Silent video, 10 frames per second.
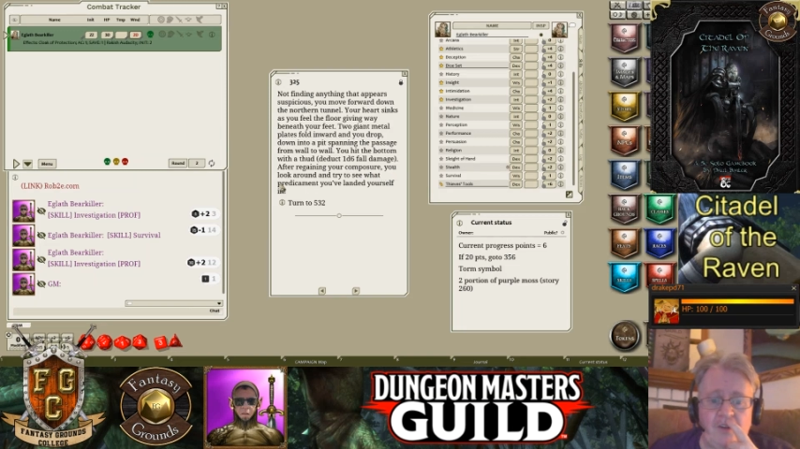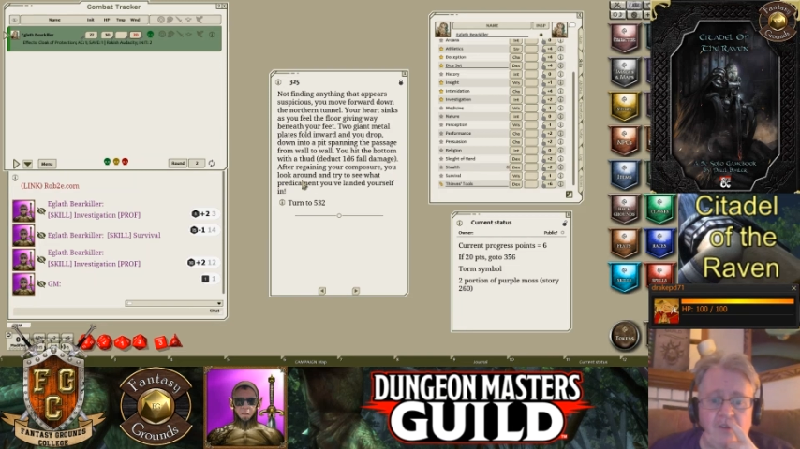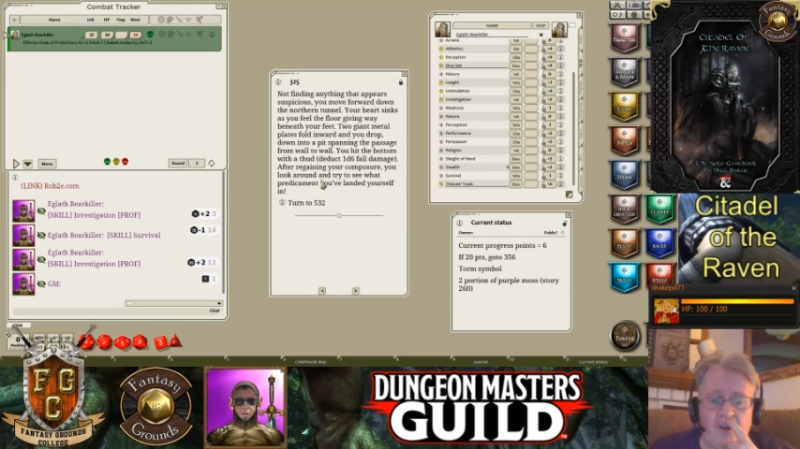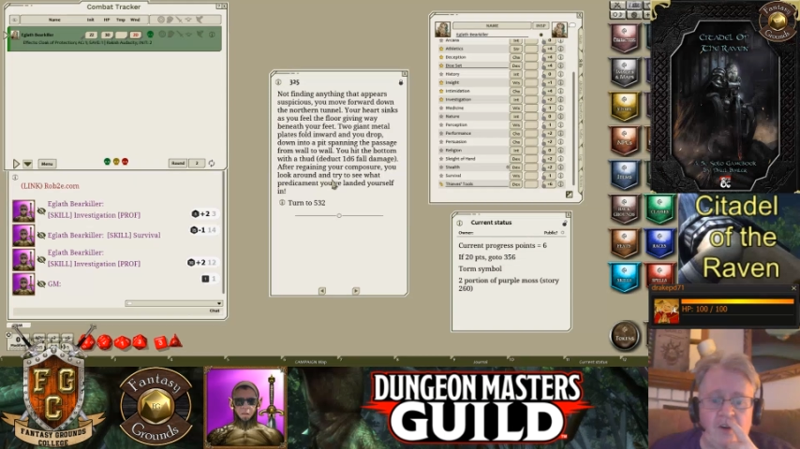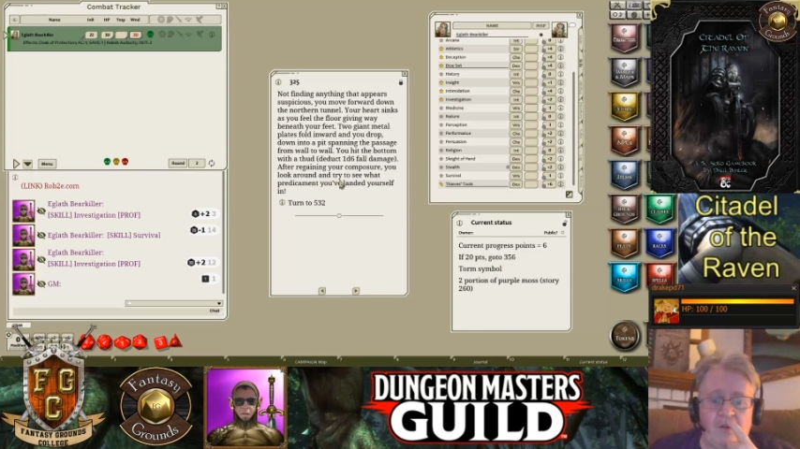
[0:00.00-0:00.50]

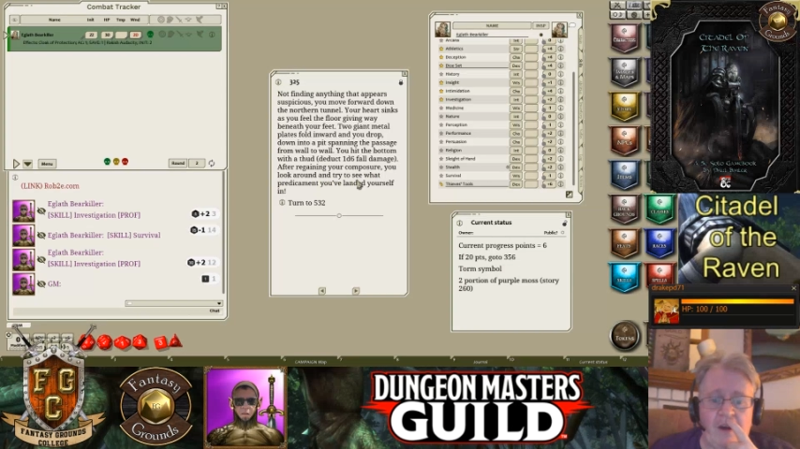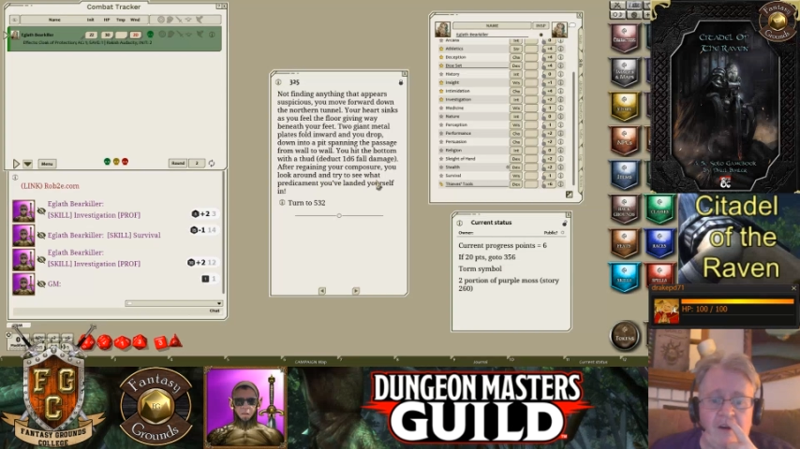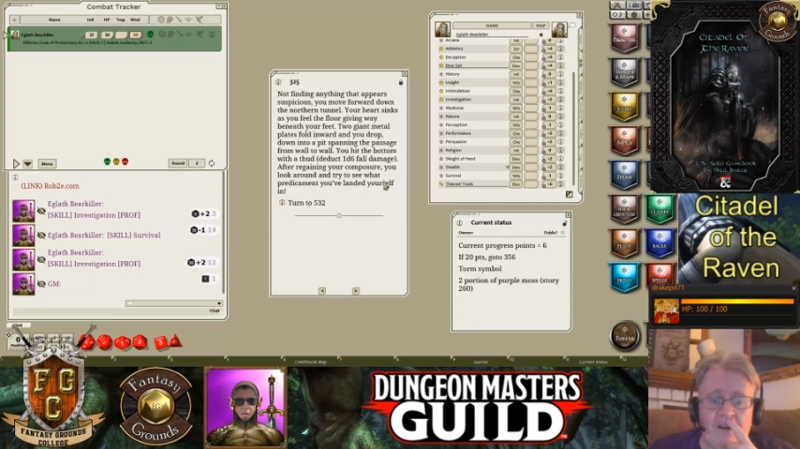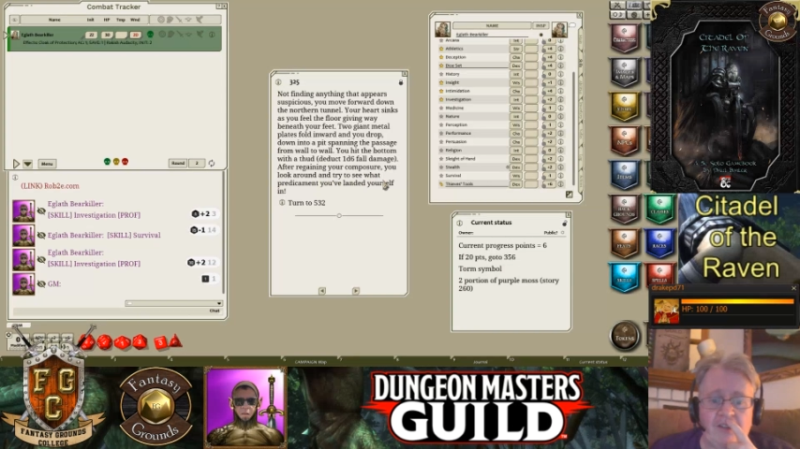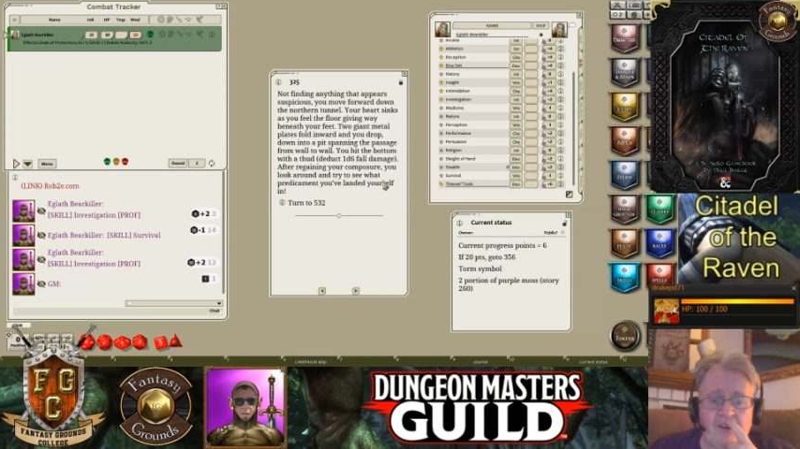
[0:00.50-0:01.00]
you look
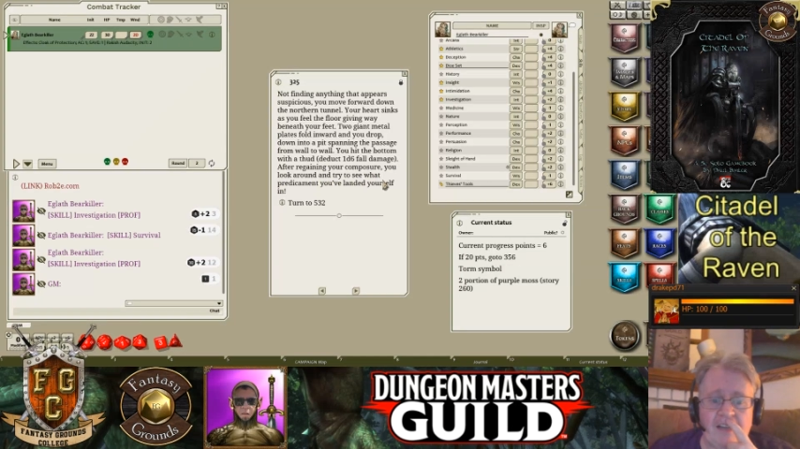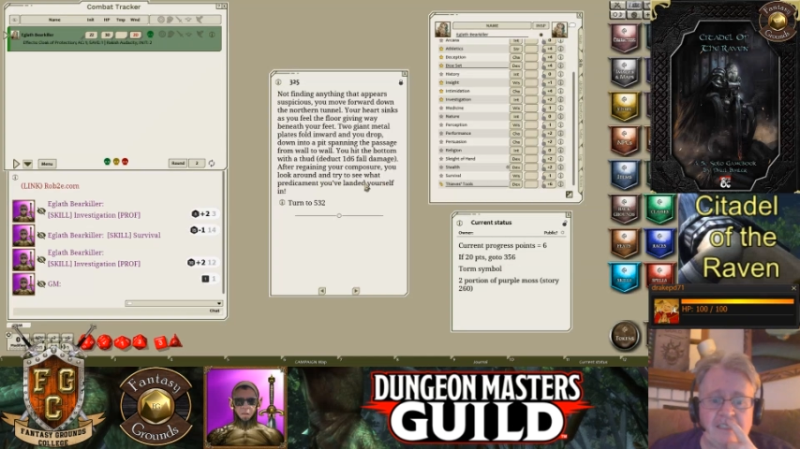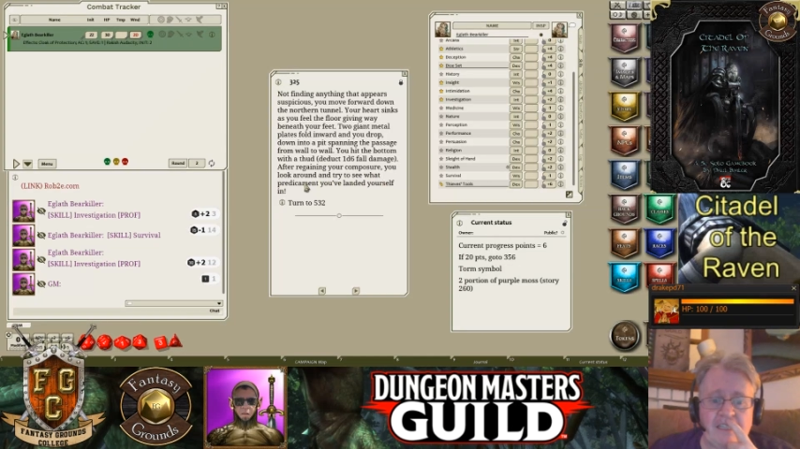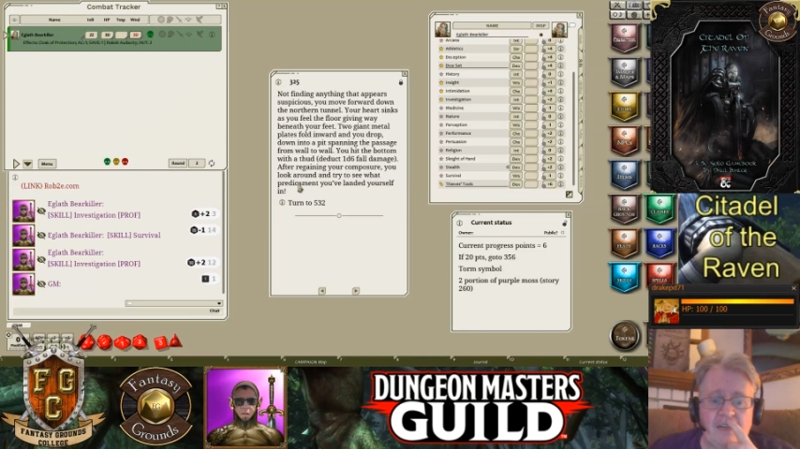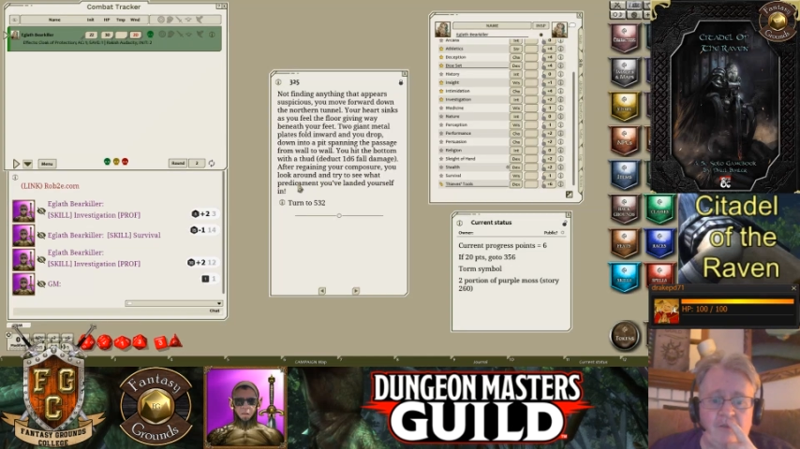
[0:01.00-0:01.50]
around and try
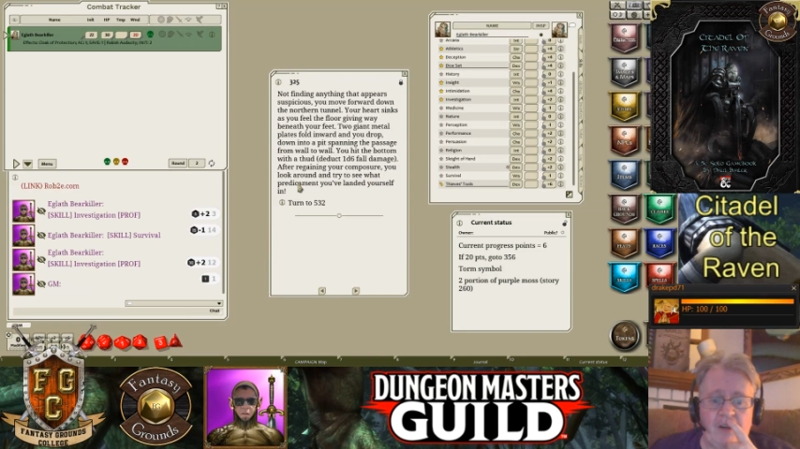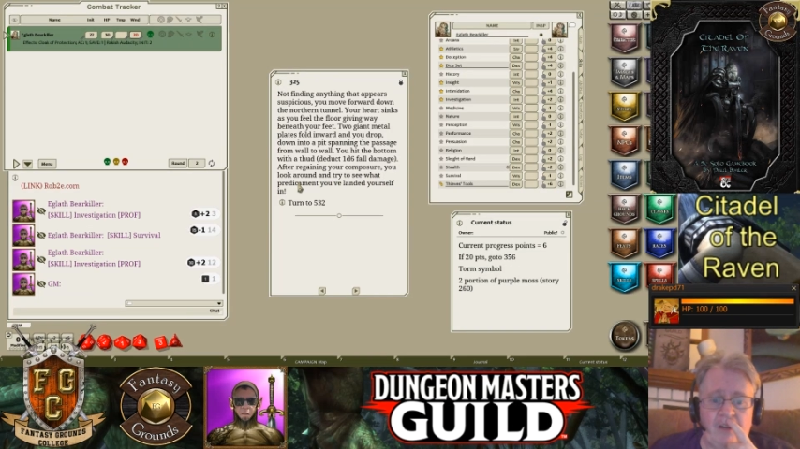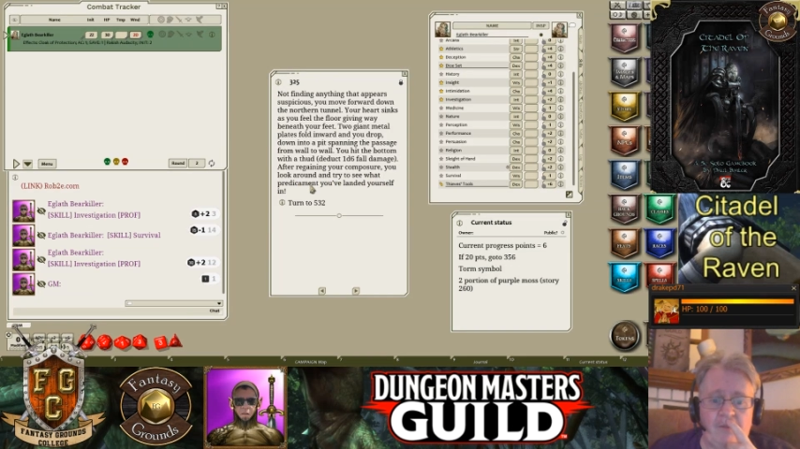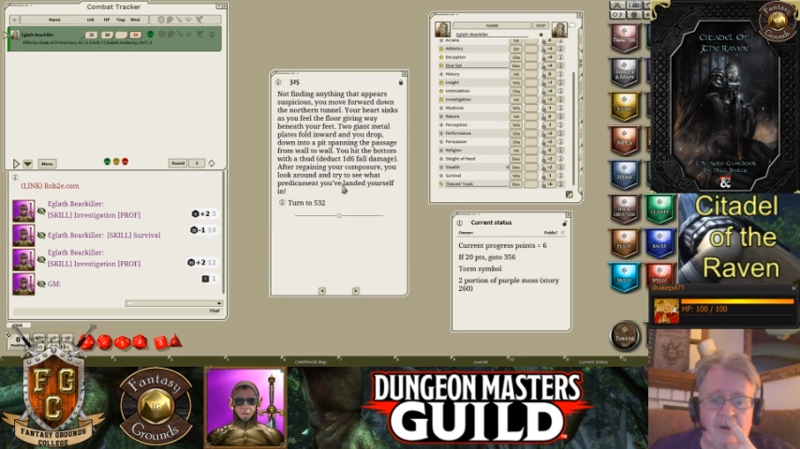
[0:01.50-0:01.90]
to see what